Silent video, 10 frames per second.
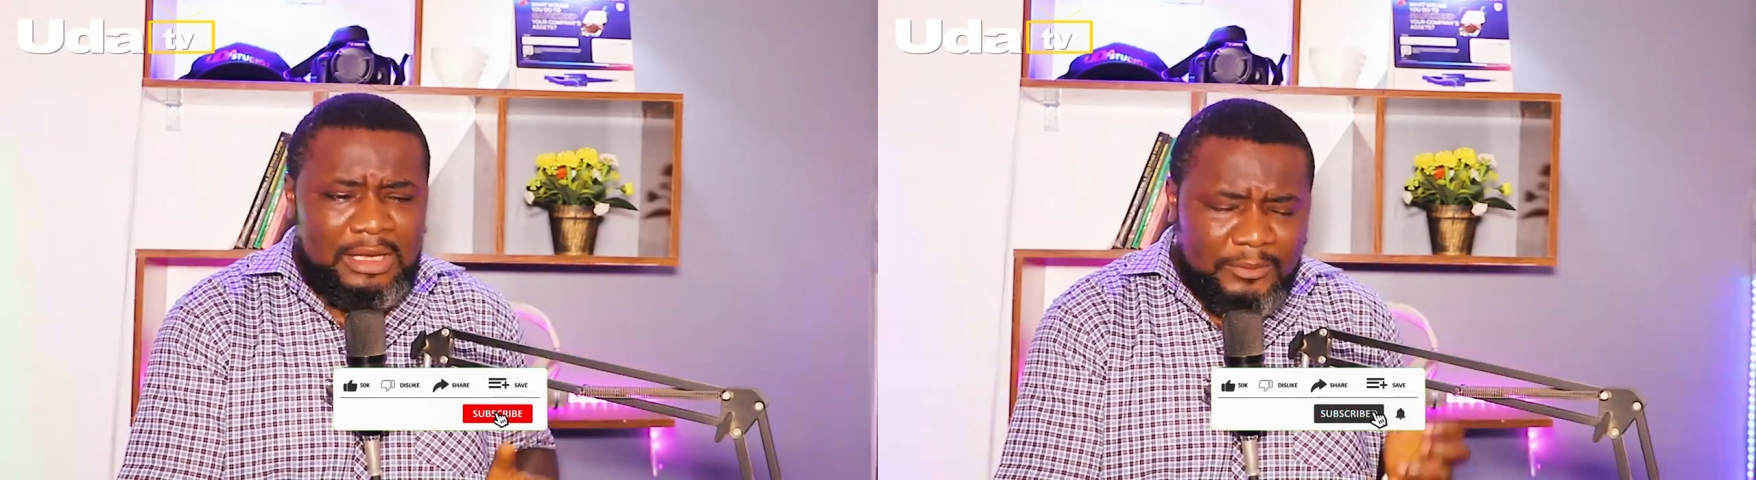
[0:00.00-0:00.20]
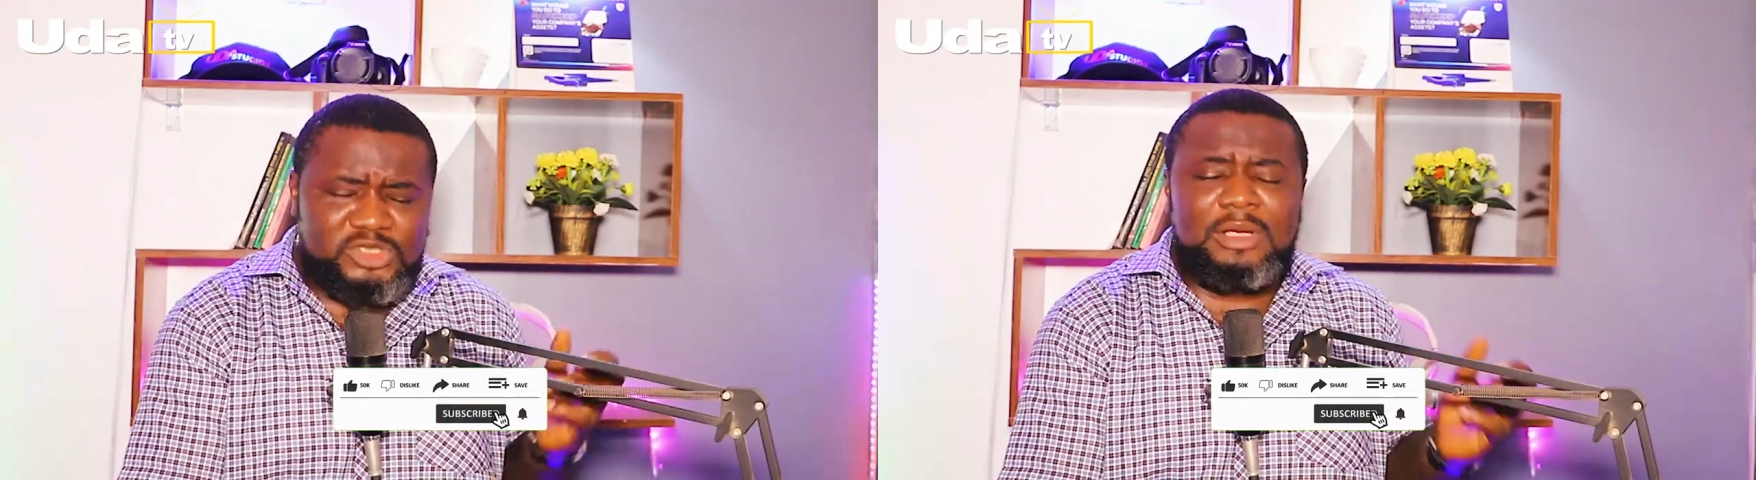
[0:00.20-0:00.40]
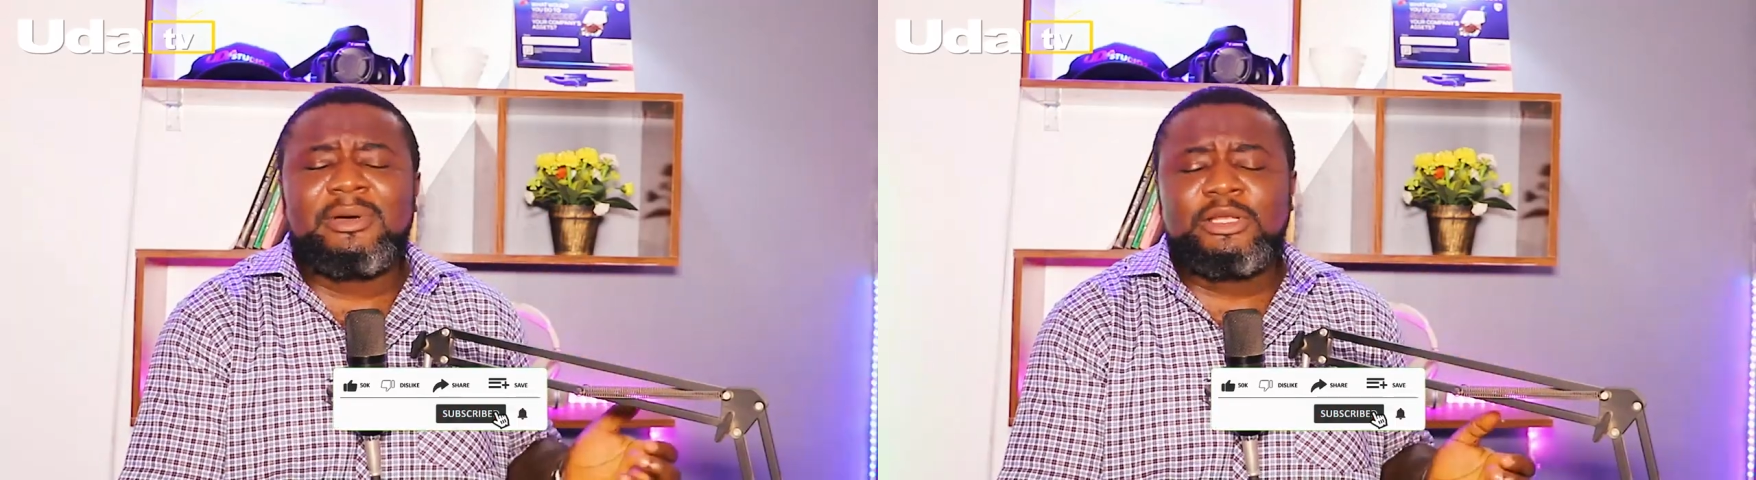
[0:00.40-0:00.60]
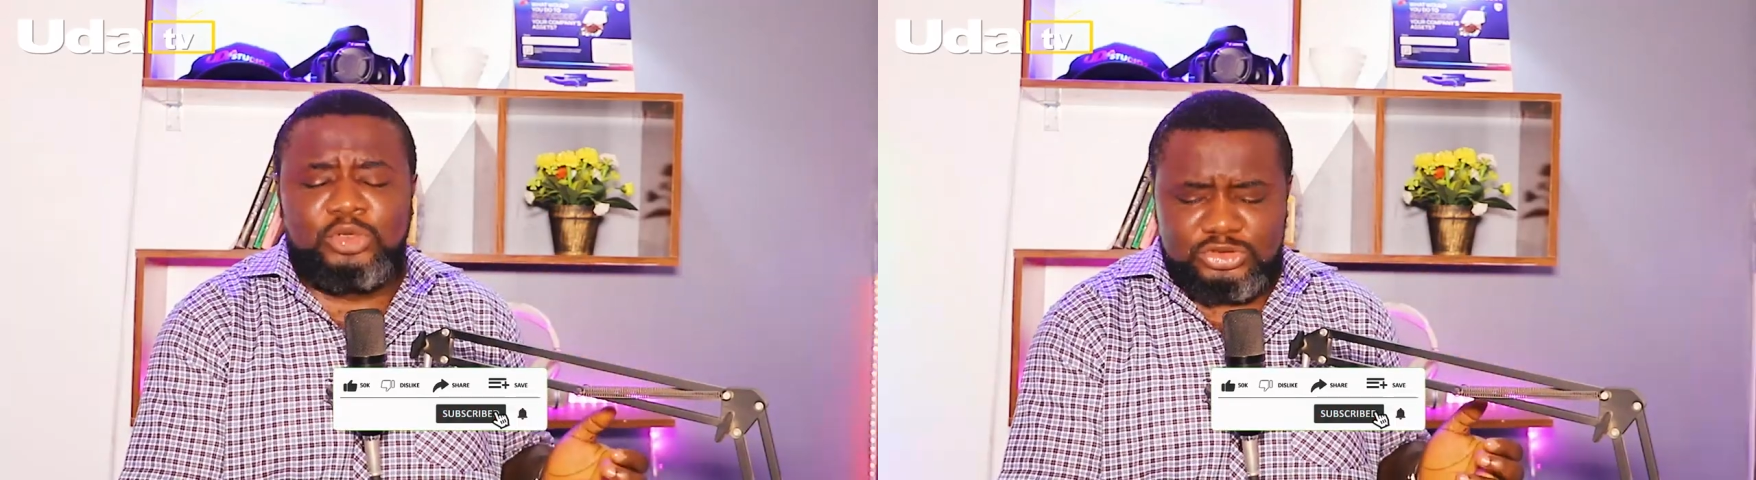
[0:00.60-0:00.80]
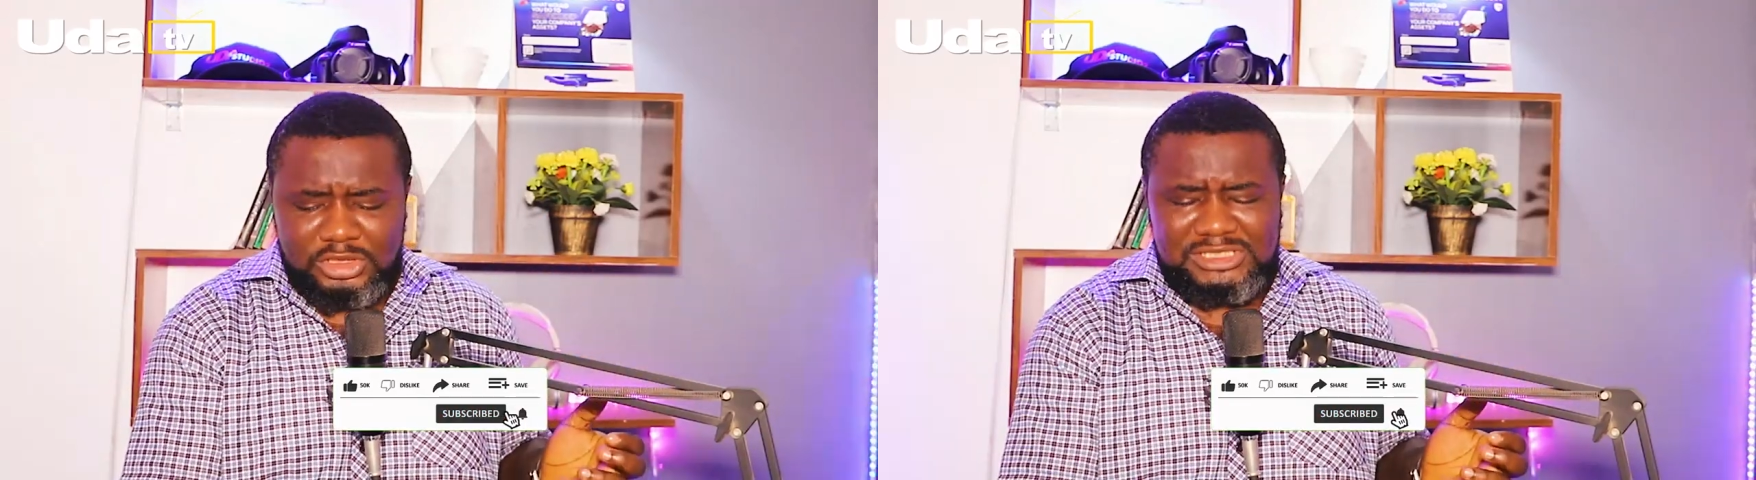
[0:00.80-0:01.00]
But somebody
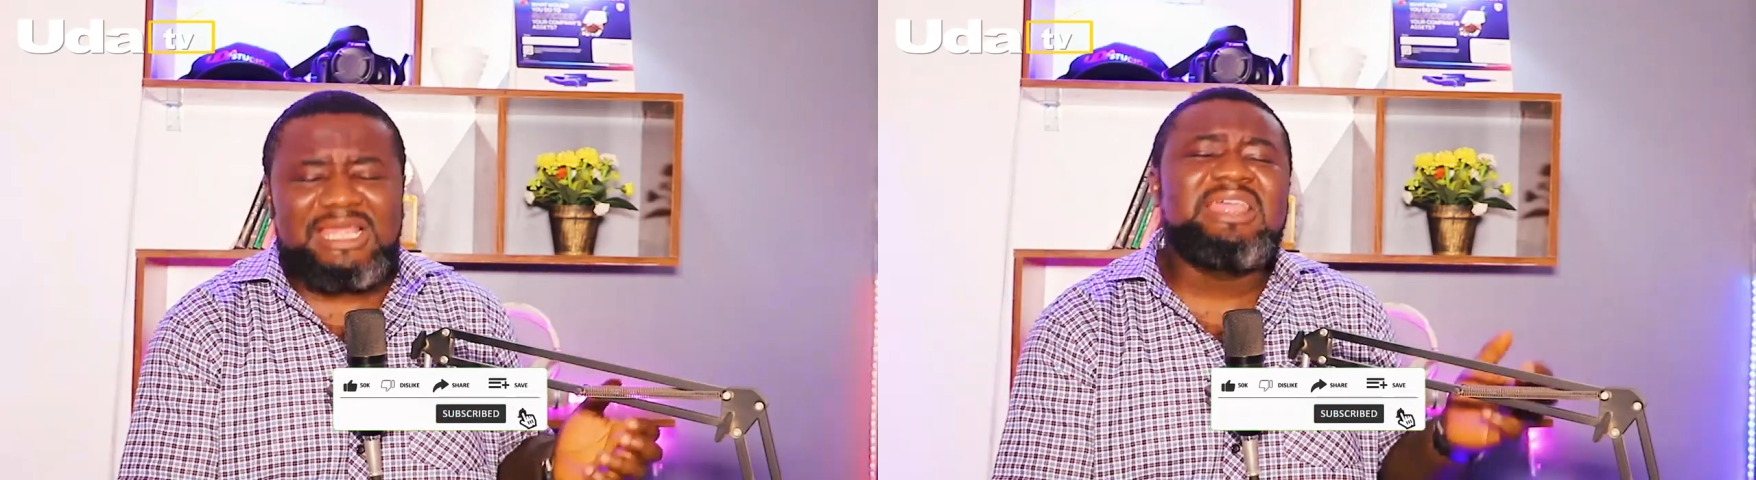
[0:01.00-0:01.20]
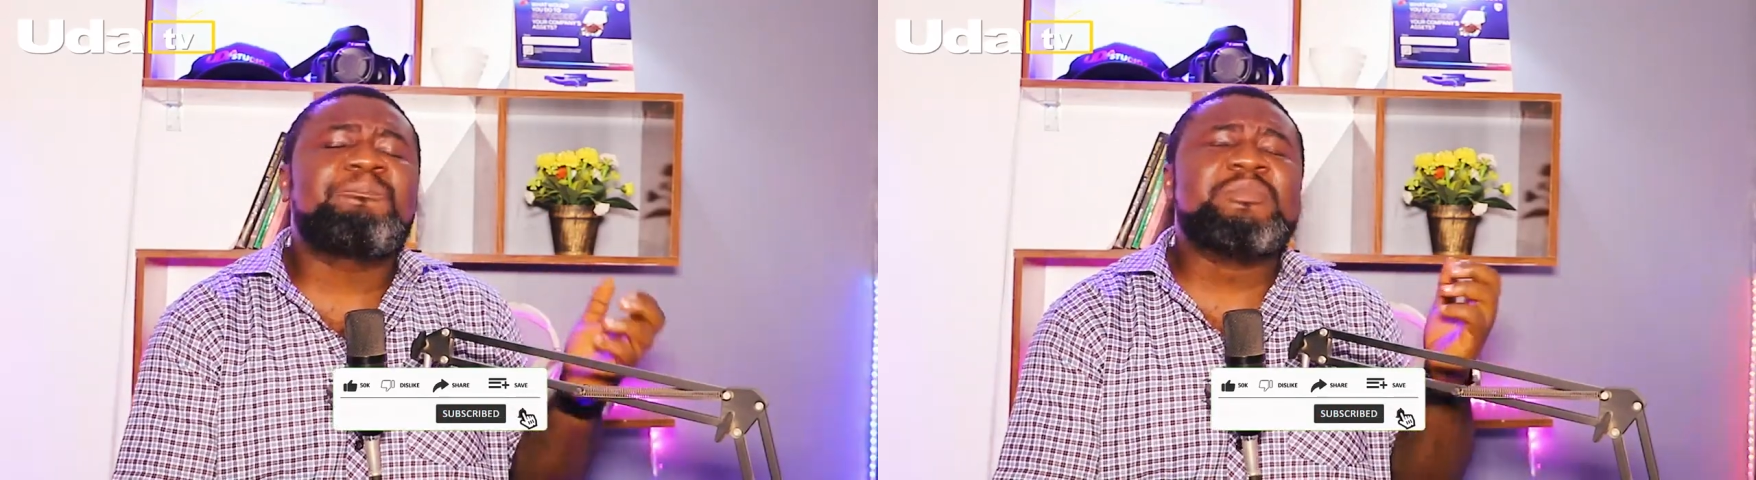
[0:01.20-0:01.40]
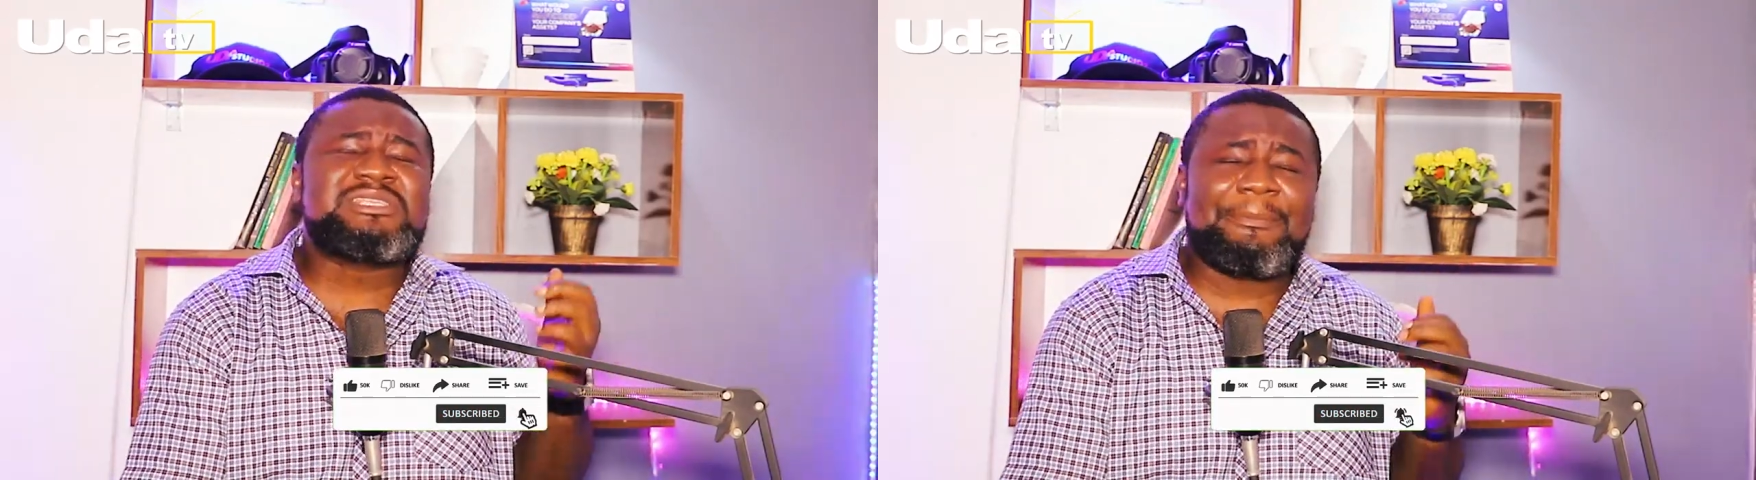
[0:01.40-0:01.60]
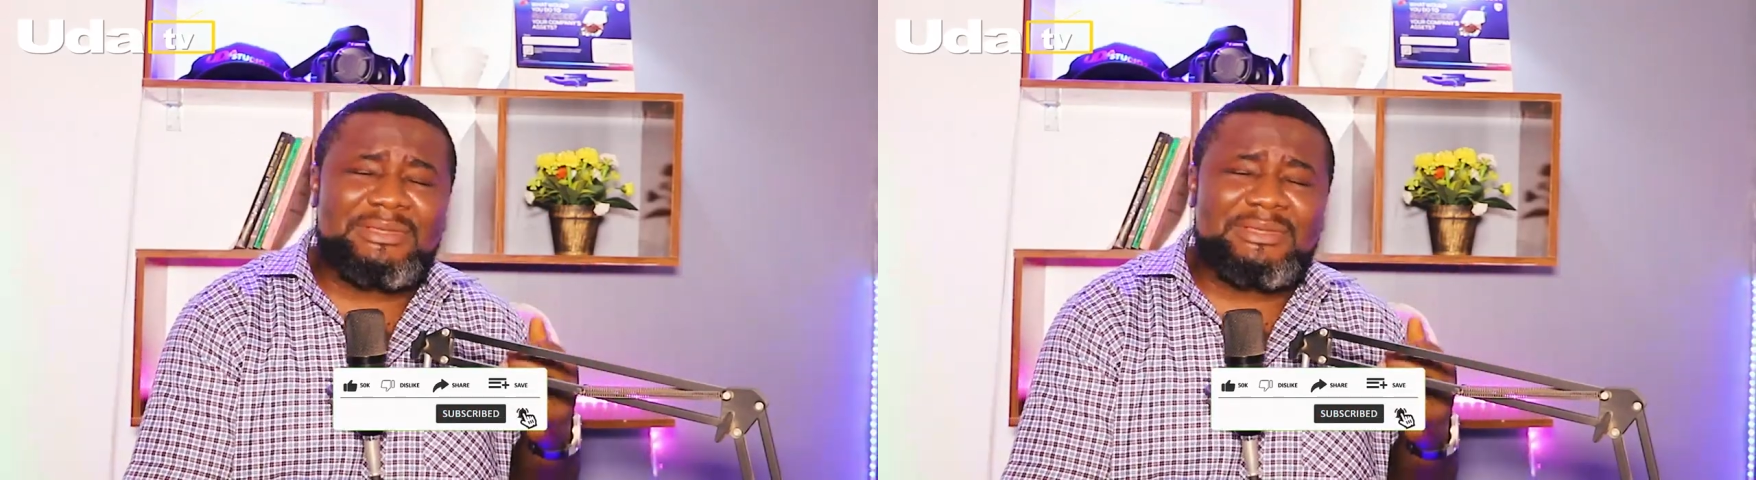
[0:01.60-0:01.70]
go talk, say, if Mr.